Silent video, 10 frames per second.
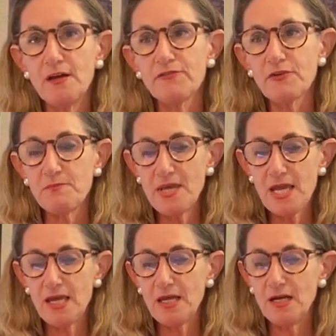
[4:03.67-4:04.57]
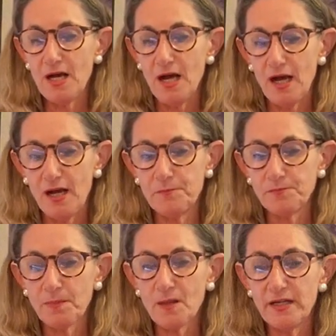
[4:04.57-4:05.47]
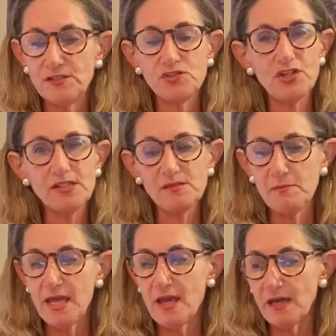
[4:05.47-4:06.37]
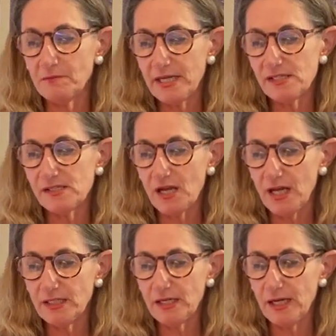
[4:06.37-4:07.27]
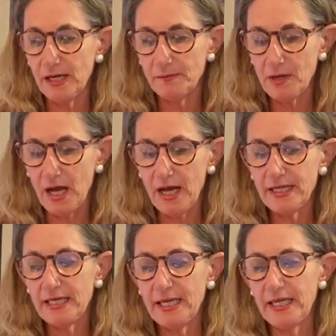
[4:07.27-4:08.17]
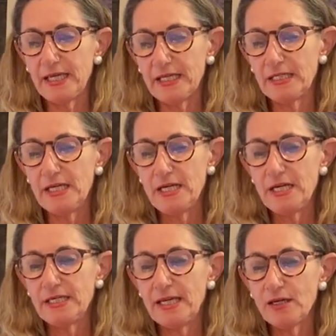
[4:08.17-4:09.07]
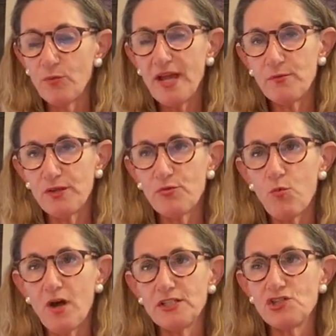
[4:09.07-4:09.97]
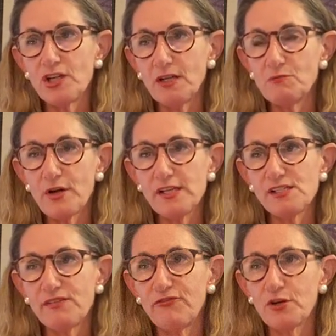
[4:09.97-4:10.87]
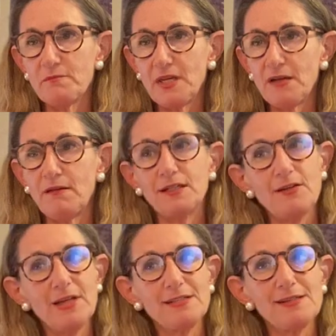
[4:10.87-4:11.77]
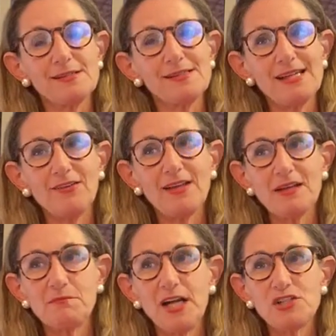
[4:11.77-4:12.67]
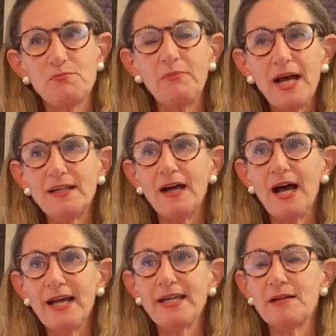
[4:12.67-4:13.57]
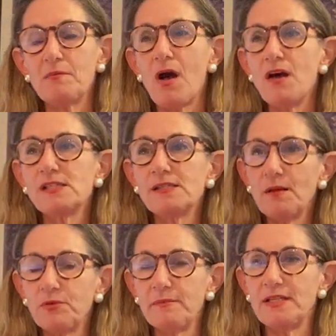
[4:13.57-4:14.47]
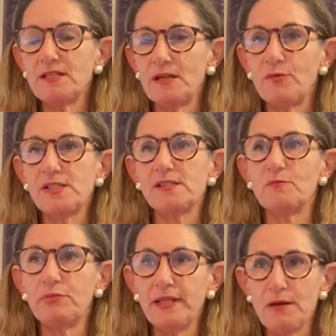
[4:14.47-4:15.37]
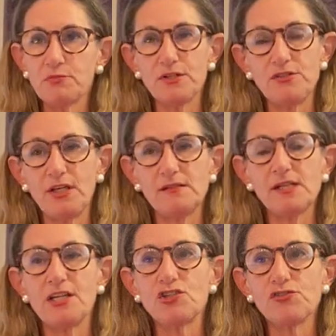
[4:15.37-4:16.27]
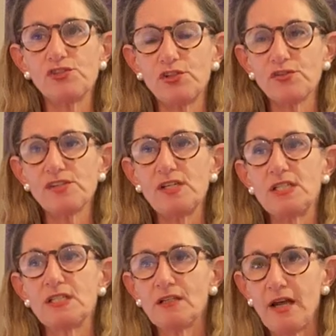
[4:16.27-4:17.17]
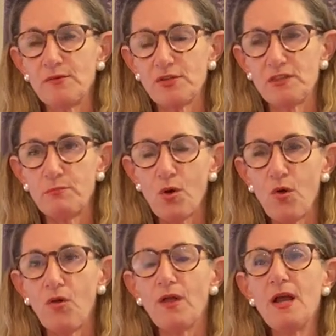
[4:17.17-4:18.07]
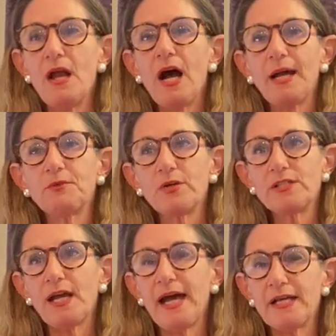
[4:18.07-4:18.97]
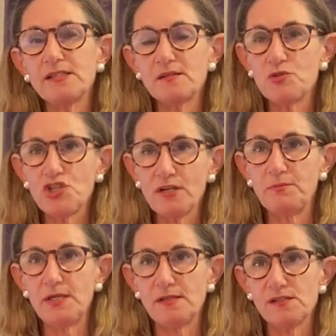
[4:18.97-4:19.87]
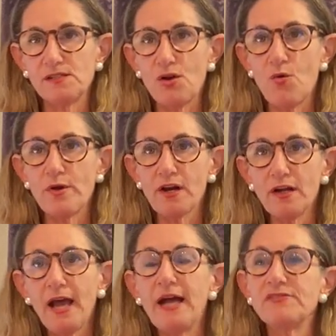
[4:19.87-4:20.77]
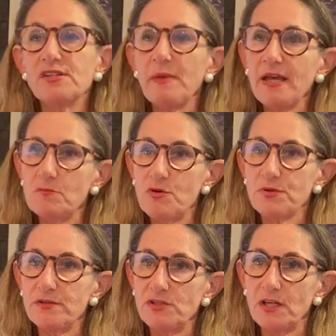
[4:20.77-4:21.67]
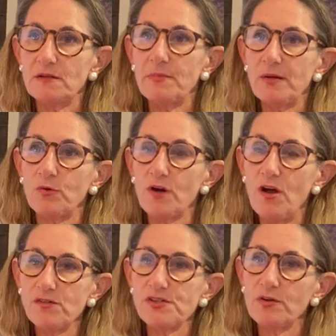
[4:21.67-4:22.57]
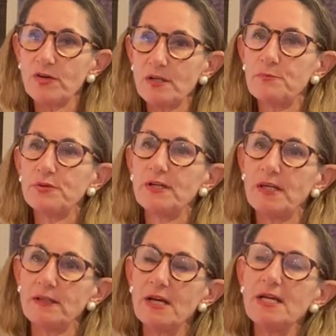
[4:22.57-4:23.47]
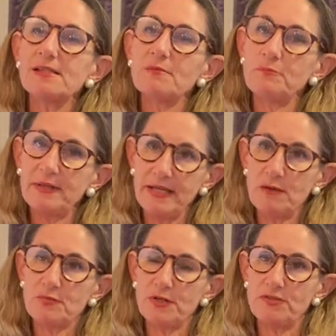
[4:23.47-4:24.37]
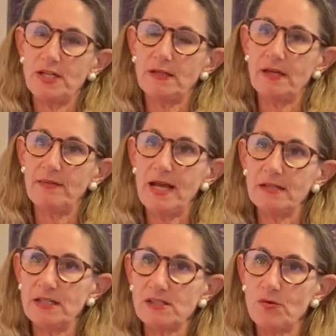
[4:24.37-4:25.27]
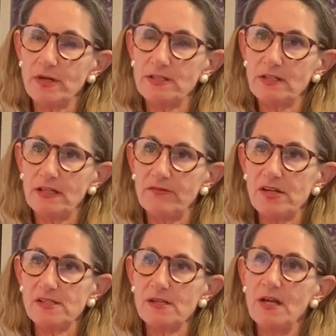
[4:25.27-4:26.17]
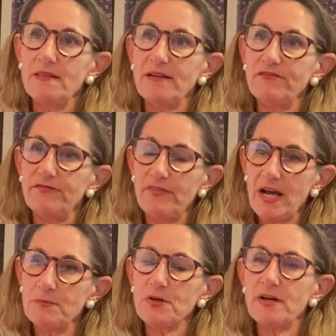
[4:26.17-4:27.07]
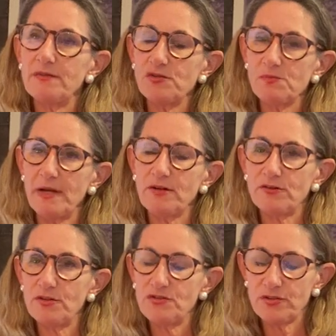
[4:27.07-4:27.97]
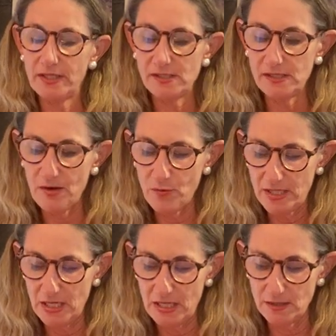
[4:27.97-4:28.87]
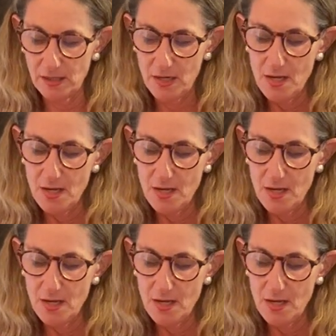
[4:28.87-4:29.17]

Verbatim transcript: For me, um, it's just me and my son. I can, get away with one chicken breast for a meal. I know that doesn't sound like much, but I am supplementing with some plant proteins. As you will see tonight with the bowl, I'm going to add some chickpeas. So we're gonna have some animal protein, but we're also going to put in some plant protein, and that is going to give us that fiber and those micronutrients that we need.